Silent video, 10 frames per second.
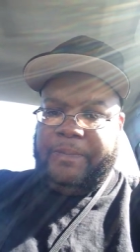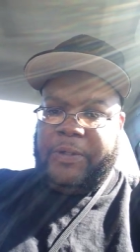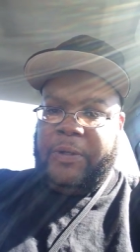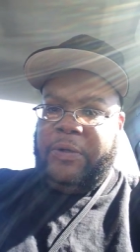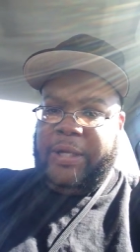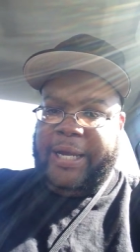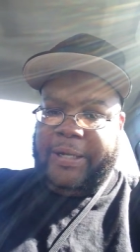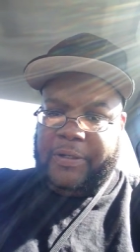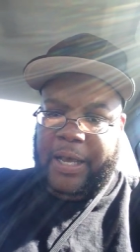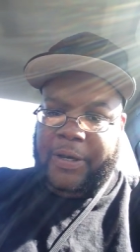So
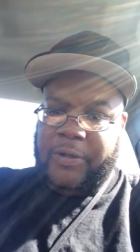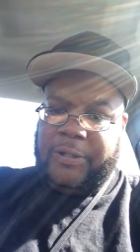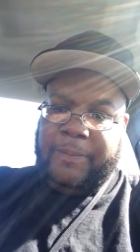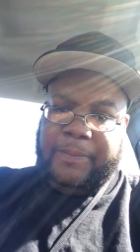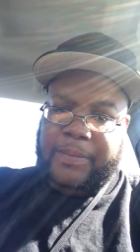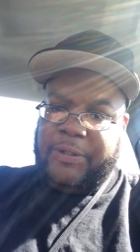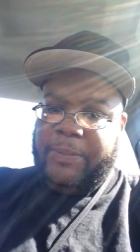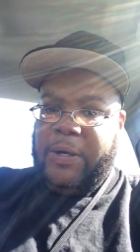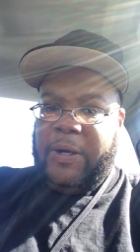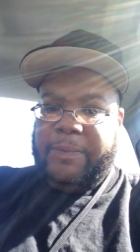I know some
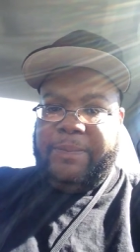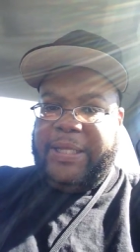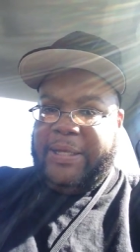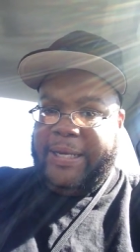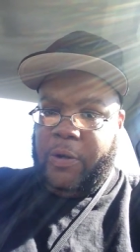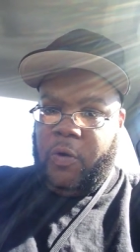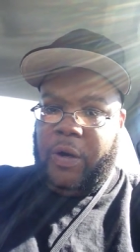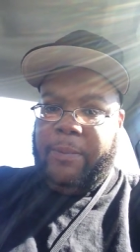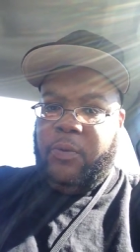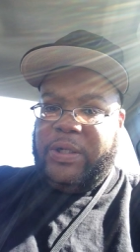of y'all may think,
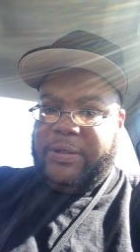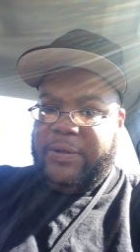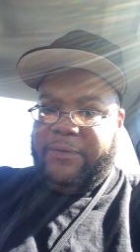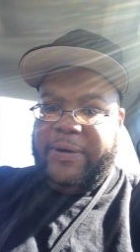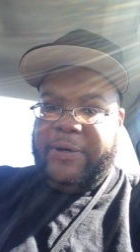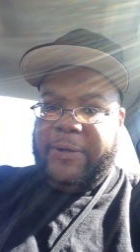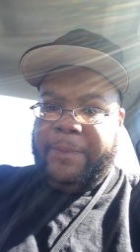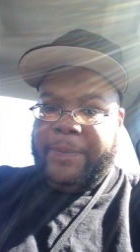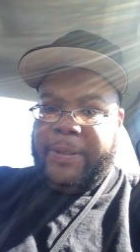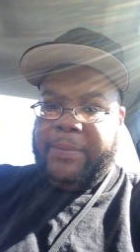oh, I'm a Winston defender,